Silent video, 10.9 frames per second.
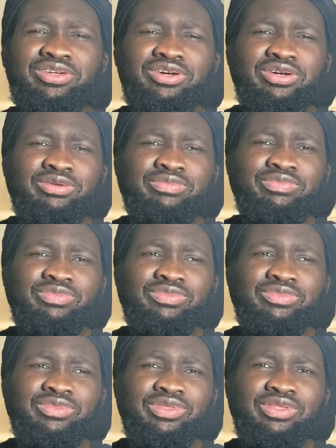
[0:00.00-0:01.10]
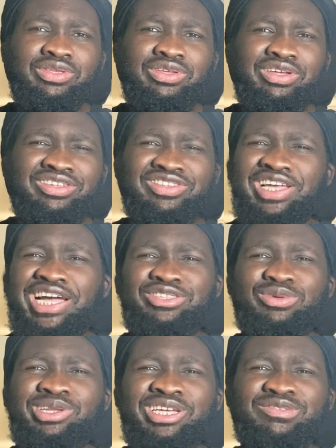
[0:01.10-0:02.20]
I say hi
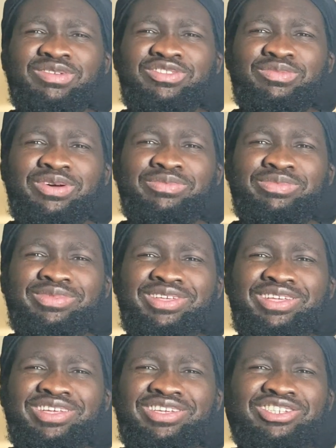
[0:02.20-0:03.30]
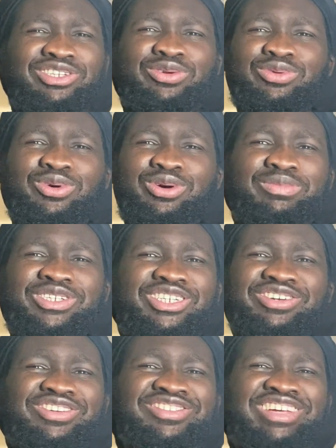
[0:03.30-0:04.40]
to an expensive one, she don't know I'm a
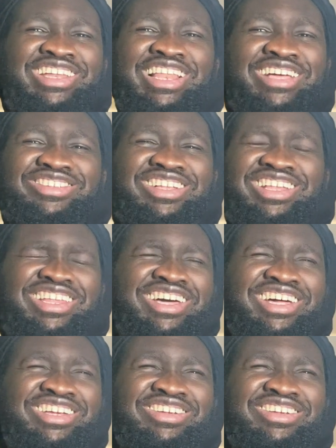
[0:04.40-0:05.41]
chinga's son, like something like that.